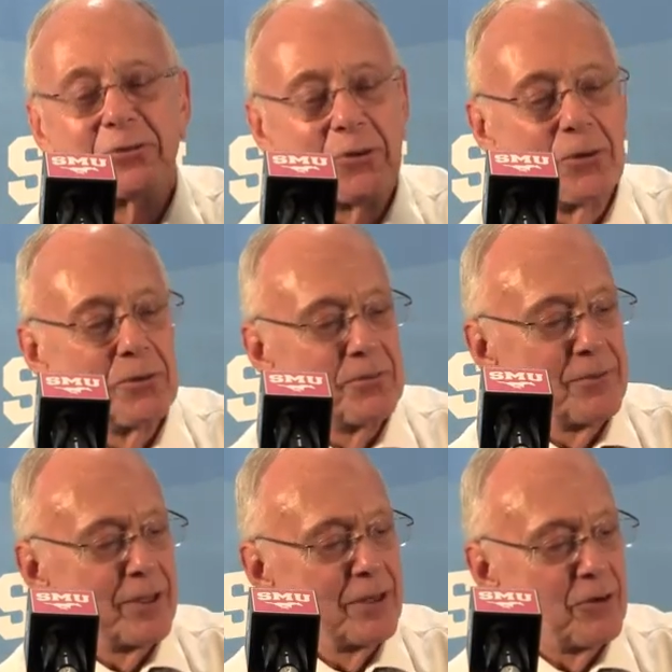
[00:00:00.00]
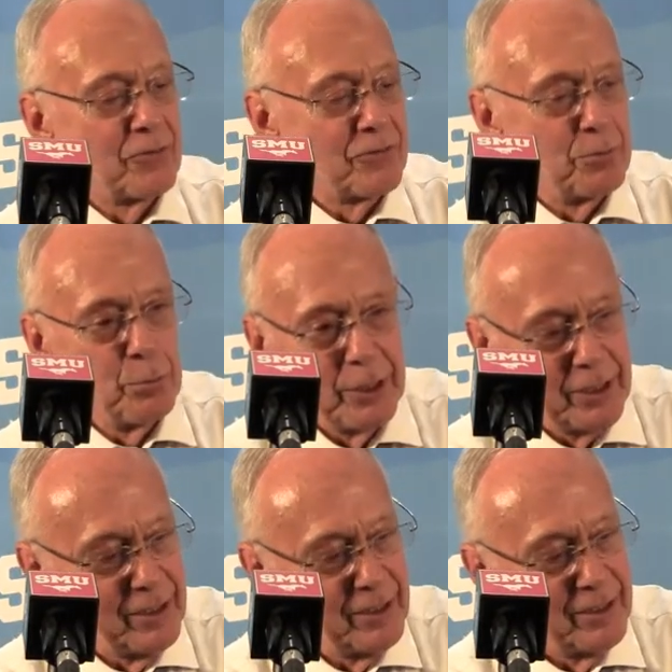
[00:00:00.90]
So, you know, for
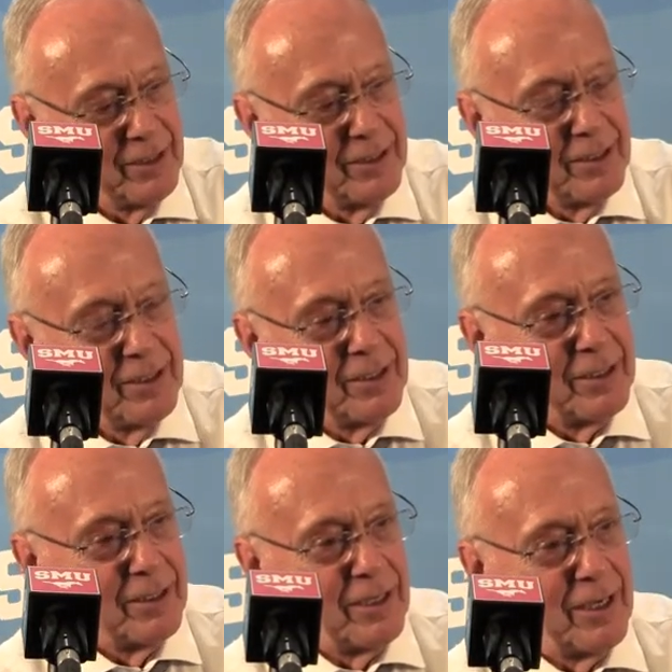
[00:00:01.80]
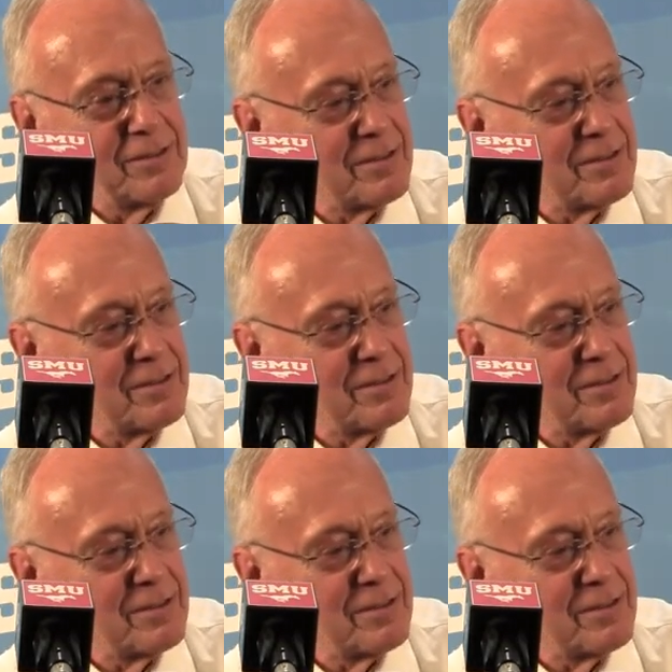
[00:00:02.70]
me, I